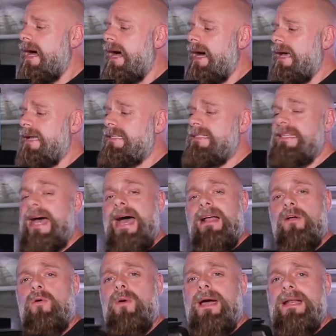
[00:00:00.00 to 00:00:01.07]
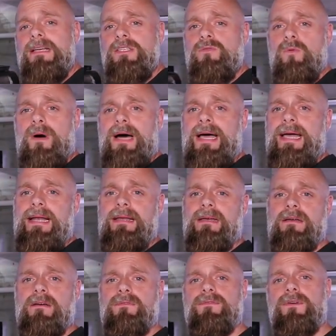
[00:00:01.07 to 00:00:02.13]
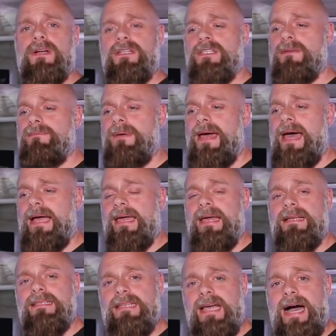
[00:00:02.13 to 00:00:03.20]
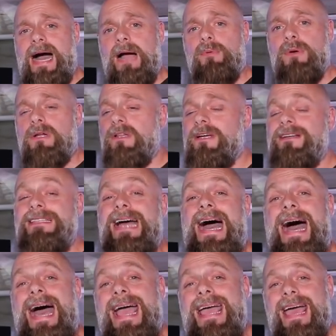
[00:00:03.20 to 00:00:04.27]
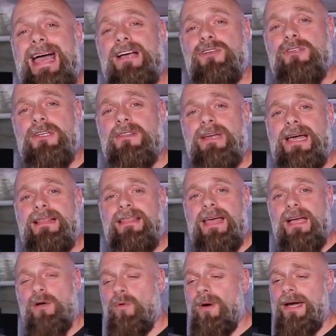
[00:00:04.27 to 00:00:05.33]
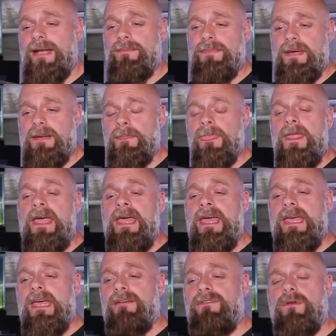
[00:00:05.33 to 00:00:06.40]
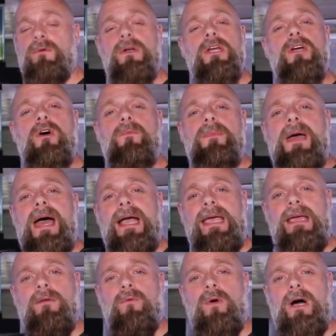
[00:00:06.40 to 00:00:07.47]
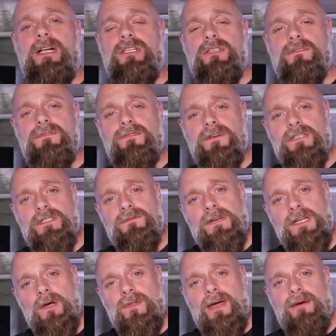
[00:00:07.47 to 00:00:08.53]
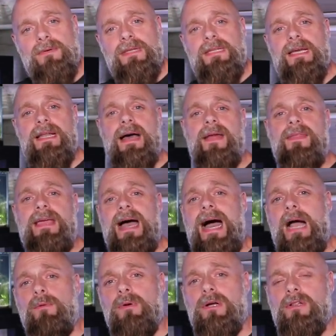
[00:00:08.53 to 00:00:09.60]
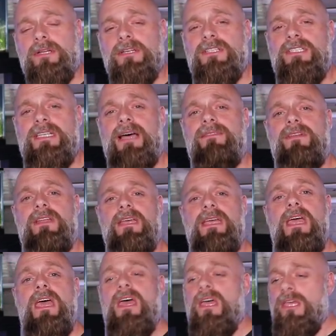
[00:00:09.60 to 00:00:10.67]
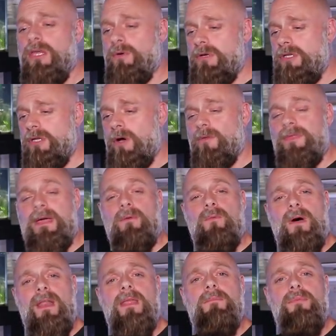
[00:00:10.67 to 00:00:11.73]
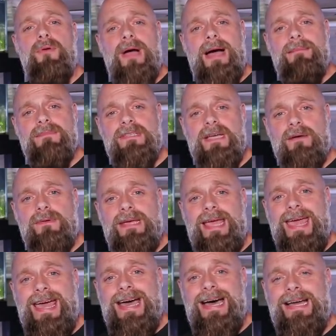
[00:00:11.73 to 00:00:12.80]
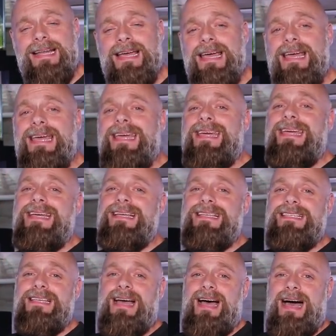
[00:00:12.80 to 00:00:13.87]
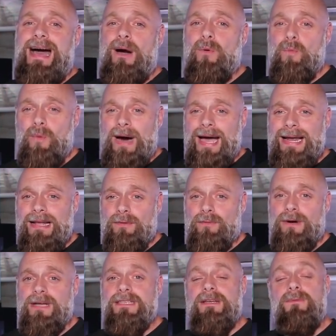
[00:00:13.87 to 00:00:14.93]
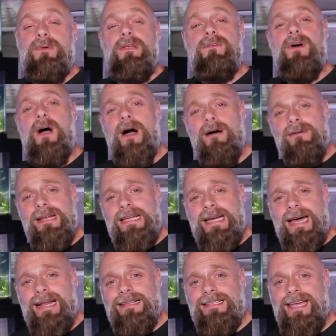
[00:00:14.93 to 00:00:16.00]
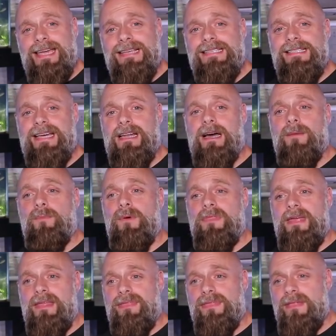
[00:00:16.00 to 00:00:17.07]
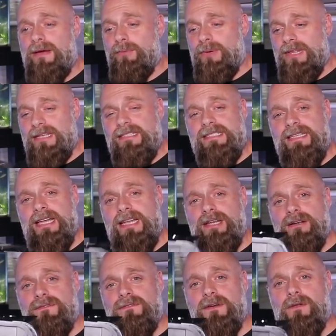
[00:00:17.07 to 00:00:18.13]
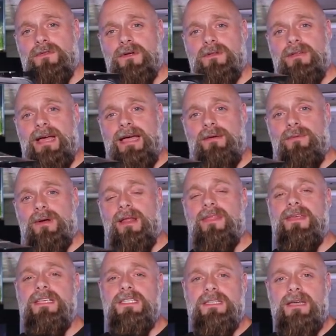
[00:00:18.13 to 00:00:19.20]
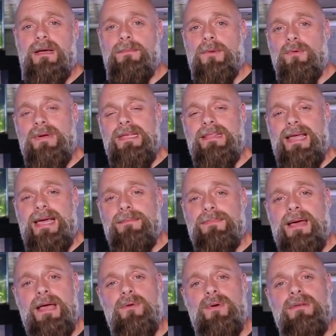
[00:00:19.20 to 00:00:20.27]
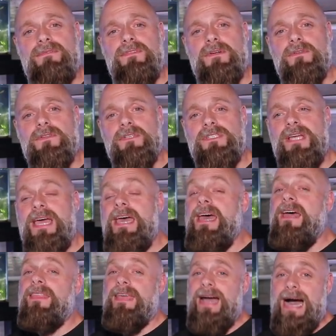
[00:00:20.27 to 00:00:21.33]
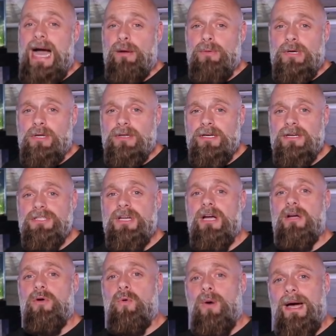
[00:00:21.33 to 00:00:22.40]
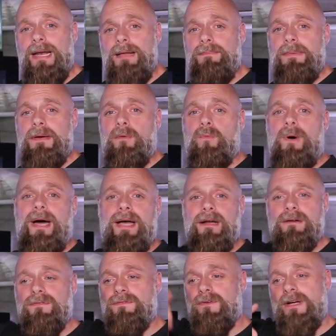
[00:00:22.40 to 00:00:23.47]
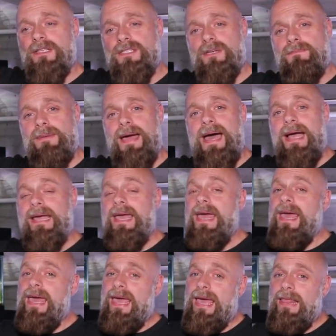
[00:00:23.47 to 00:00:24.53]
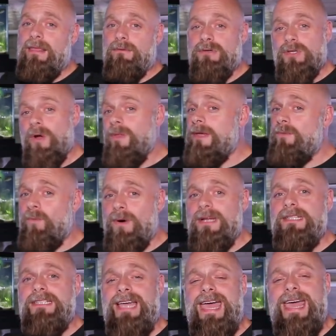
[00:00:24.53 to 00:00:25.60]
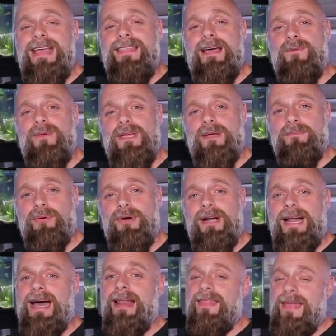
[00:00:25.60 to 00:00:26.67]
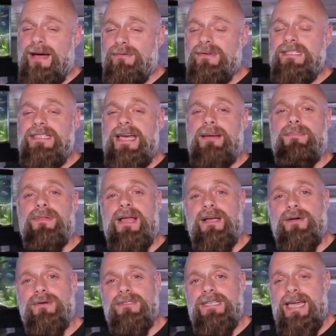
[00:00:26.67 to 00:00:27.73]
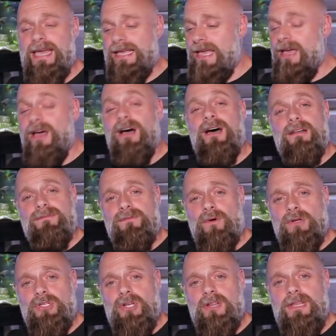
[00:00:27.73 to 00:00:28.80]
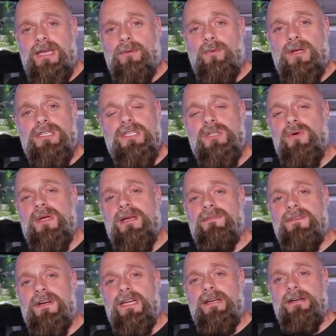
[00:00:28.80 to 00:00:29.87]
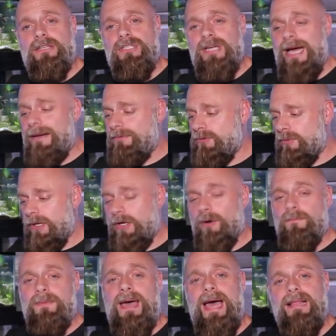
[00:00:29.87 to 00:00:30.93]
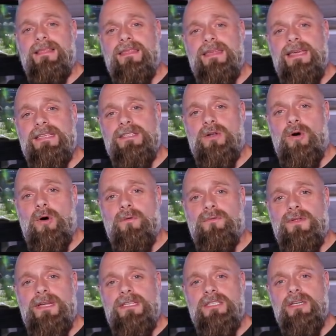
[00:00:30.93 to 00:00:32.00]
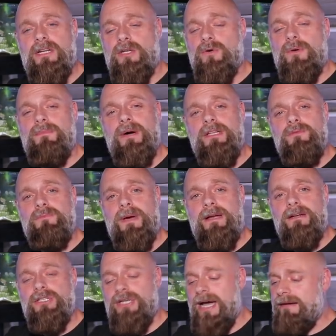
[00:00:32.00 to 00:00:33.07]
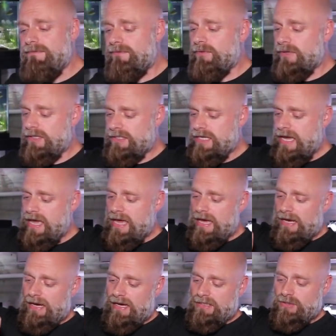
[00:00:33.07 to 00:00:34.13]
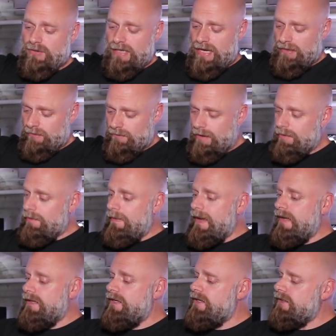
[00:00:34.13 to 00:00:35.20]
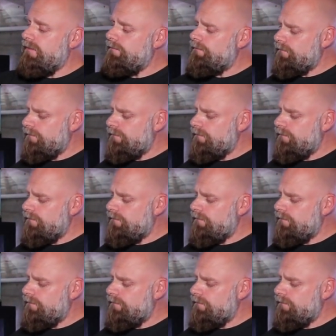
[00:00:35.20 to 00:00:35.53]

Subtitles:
It's not quite as wide front to back as the Aqua Clears. I actually like that quite a bit. If you were to go back and watch the first video that we did on the Aqua Clear 70, you would note that one of the problems that we had is how wide it was. And when you've already got a tank set up with a skinnier filter, like one of these Marineland Penguin filters, the Aqua Clears are quite a bit wider front to back. And there was only one tank that we could put it on, and that was that pleco tank. Unfortunately, it wasn't doing a very good job, so we're gonna go back to these, and hopefully it's gonna do a much better job for us. So you got the rubber band here.